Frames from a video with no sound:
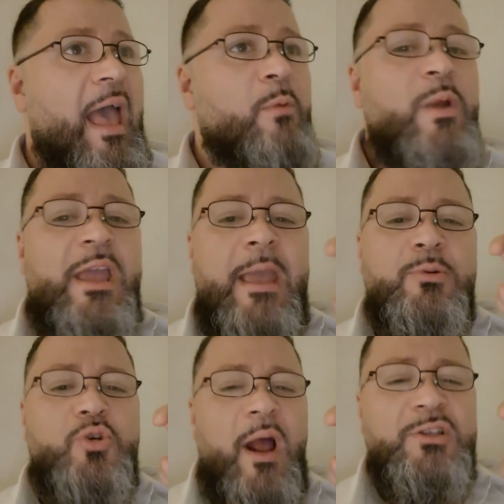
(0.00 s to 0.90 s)
And we
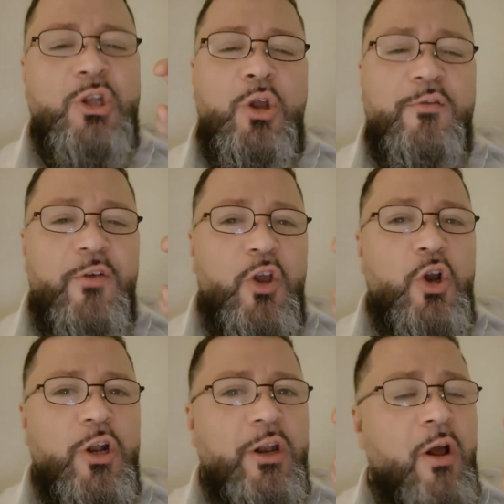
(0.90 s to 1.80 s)
keep trying to look for the
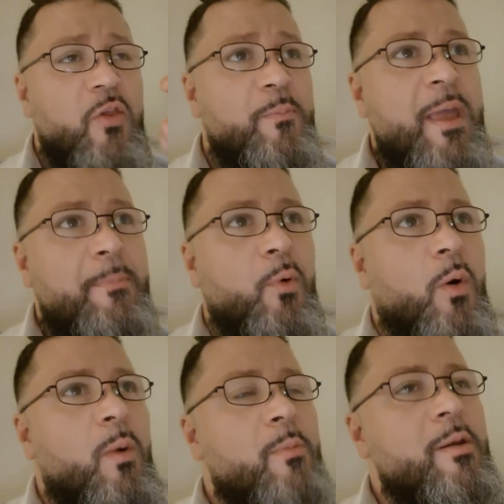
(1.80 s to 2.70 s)
good in other people.
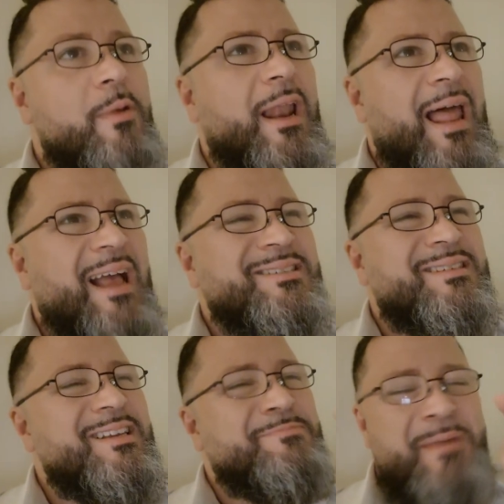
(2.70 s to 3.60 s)
And when we realize
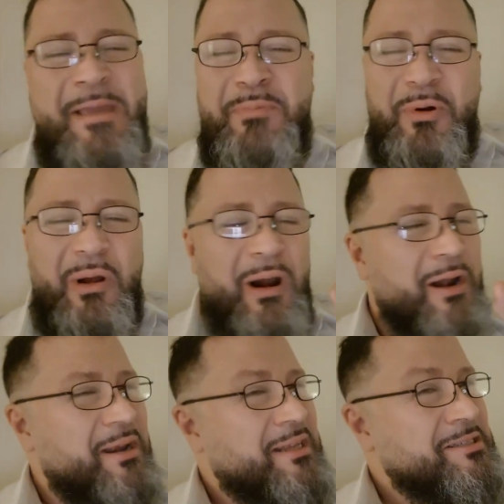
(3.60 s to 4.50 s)
these people
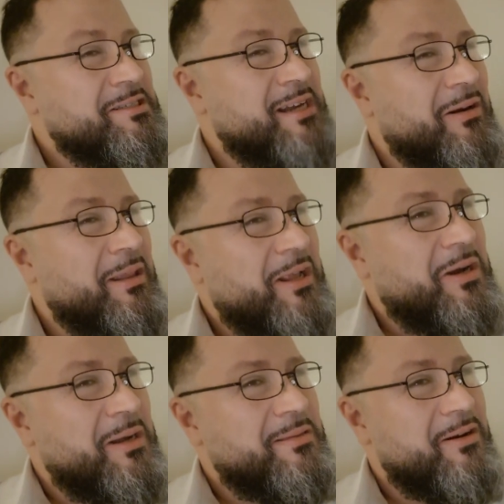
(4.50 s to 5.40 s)
aren't necessarily
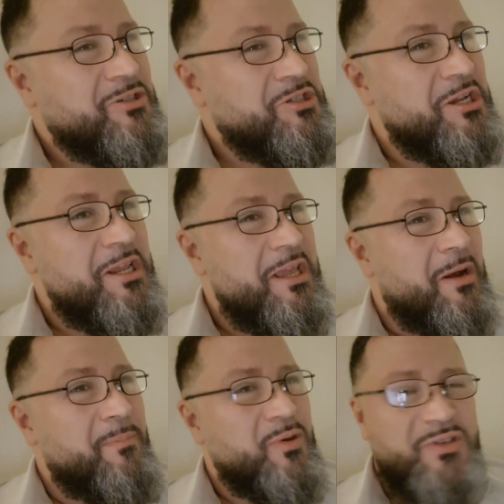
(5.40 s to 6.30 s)
good, they're shitty,
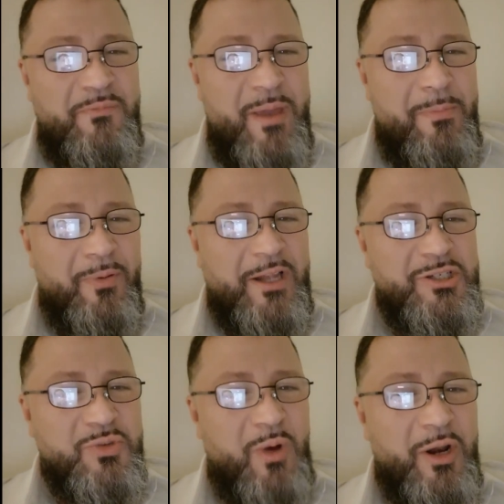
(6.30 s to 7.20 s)
abusive people that
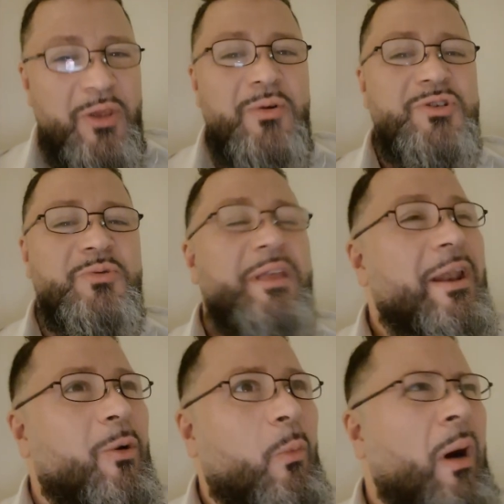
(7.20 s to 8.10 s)
just want to use you. They
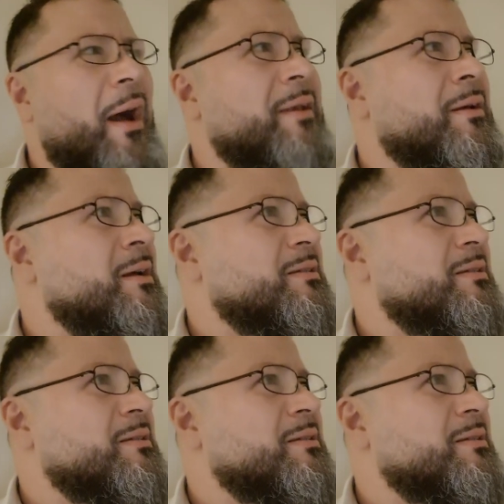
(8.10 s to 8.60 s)
don't want